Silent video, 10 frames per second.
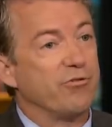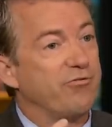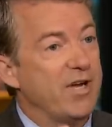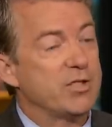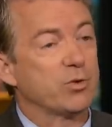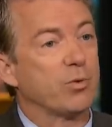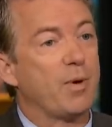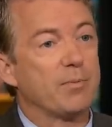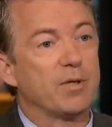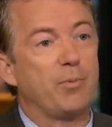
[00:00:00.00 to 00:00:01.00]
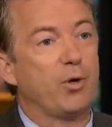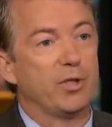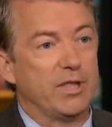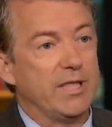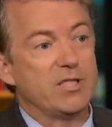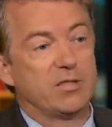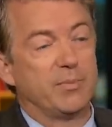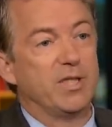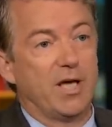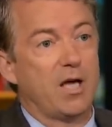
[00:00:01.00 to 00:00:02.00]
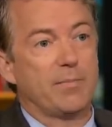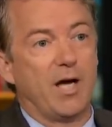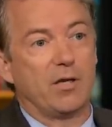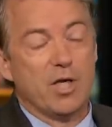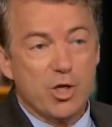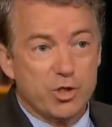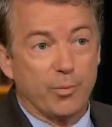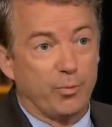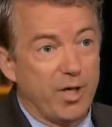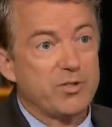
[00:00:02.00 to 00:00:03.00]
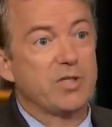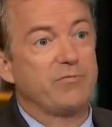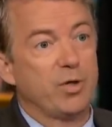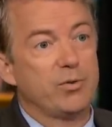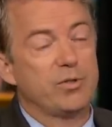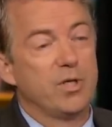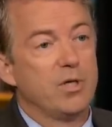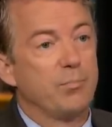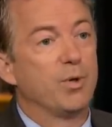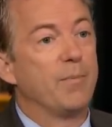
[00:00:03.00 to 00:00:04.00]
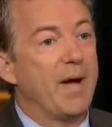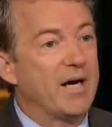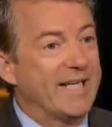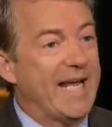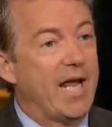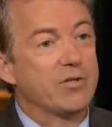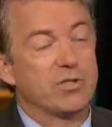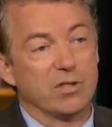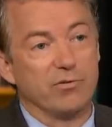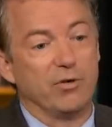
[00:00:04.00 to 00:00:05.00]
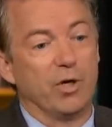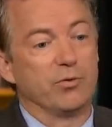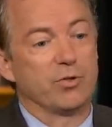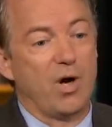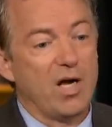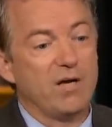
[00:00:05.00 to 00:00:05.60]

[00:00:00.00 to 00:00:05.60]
the face of the Republican Party needs to be not about suppressing vote, but about enhancing the vote.